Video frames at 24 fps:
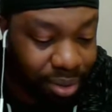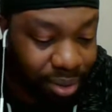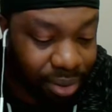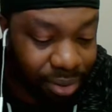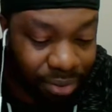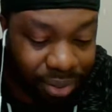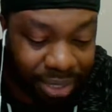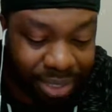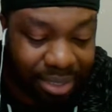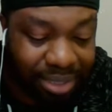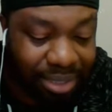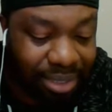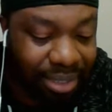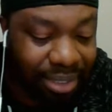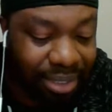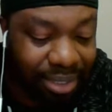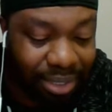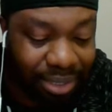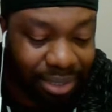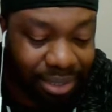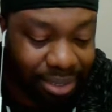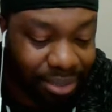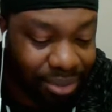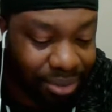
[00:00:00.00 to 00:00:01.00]
the
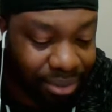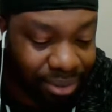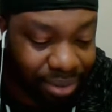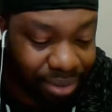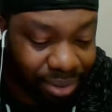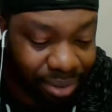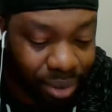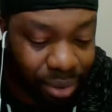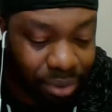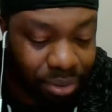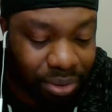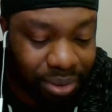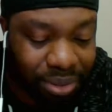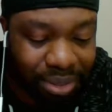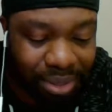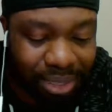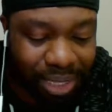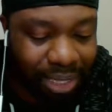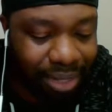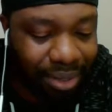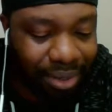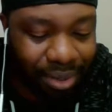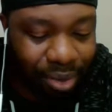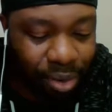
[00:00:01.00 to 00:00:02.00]
Grizzlies or Golden
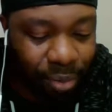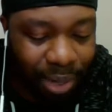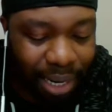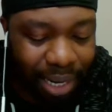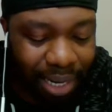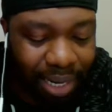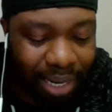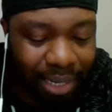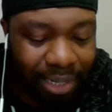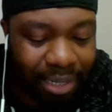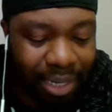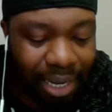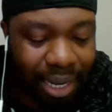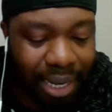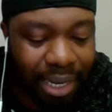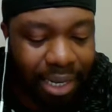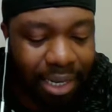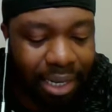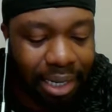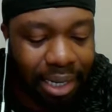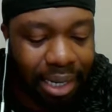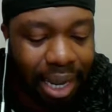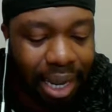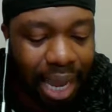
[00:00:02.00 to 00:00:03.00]
State or nobody like that.